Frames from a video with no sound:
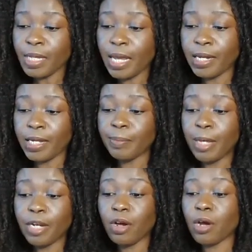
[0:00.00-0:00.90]
it
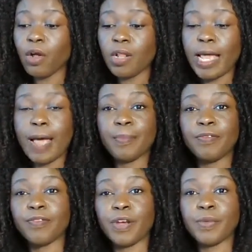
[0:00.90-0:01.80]
may not all
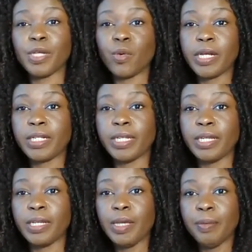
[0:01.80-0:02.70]
happen very
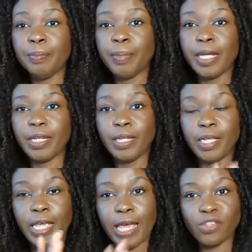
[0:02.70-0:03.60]
quickly, but
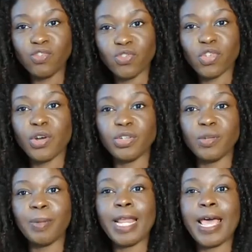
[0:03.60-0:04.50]
as you start
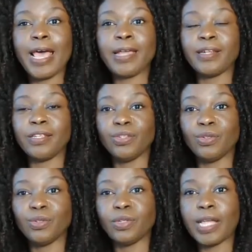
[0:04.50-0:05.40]
to plan,
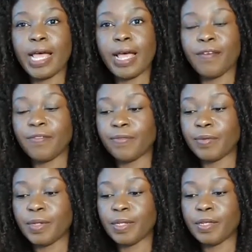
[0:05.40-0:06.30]
you'll have
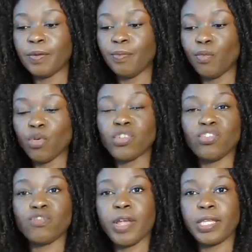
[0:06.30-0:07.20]
more
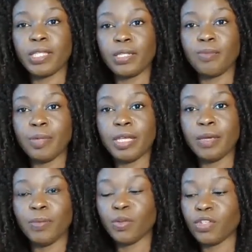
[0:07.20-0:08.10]
strength to be
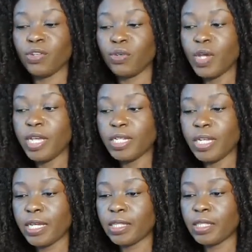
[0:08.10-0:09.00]
able to
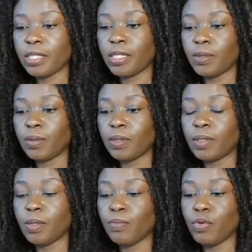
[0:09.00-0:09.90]
take
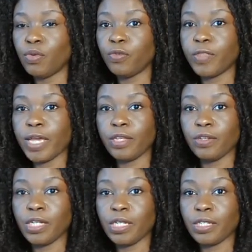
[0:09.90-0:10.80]
the move that
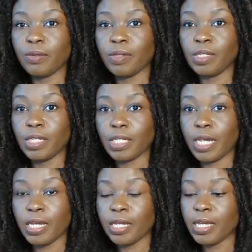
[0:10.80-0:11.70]
you need to
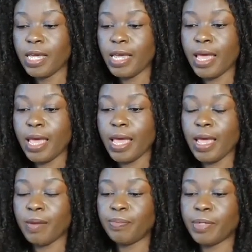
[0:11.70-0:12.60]
take
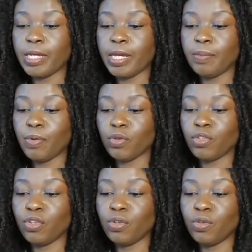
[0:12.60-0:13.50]
and be able
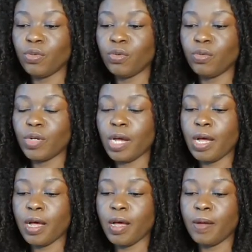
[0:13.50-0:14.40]
to
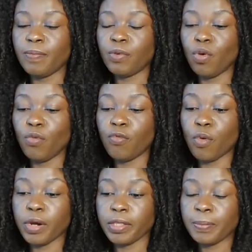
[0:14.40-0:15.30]
go
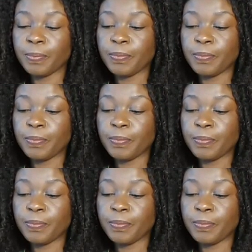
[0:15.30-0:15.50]
forth.